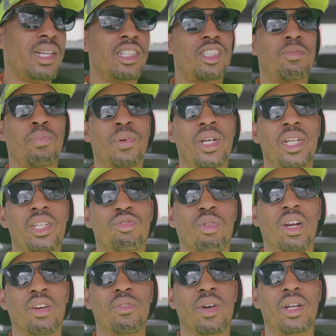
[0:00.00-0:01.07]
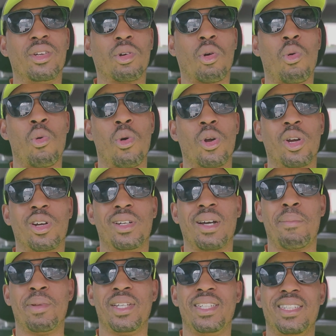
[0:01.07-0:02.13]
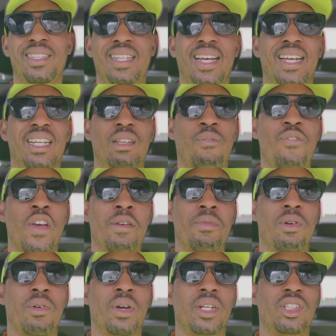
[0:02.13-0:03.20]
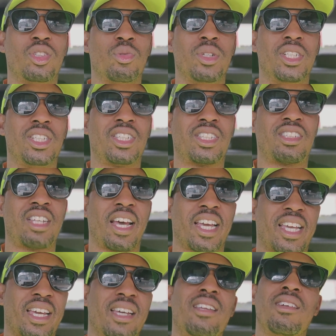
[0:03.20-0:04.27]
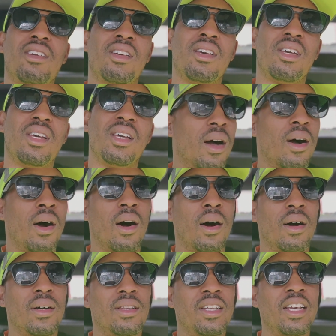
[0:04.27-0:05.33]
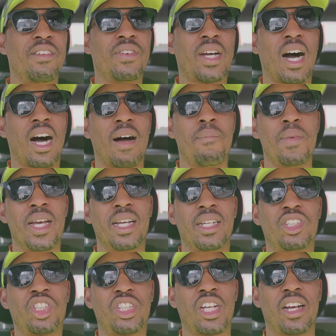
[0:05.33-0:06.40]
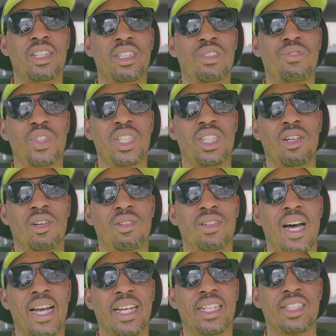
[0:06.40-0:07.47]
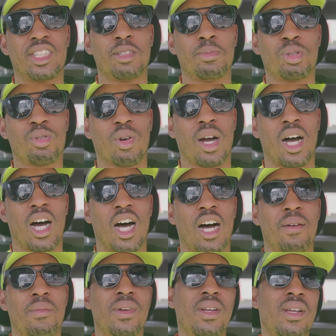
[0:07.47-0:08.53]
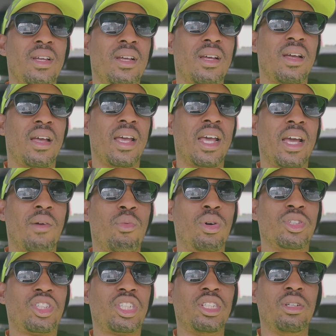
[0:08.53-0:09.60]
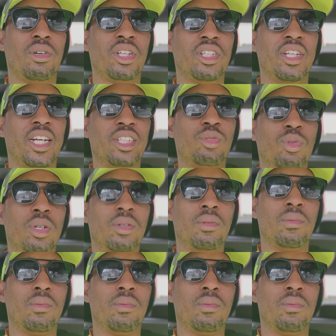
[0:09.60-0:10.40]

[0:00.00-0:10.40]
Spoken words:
Spring is right around the corner. I believe today is February the 22nd. Leave a comment, share this video, like and subscribe, and we'll see you on the next one.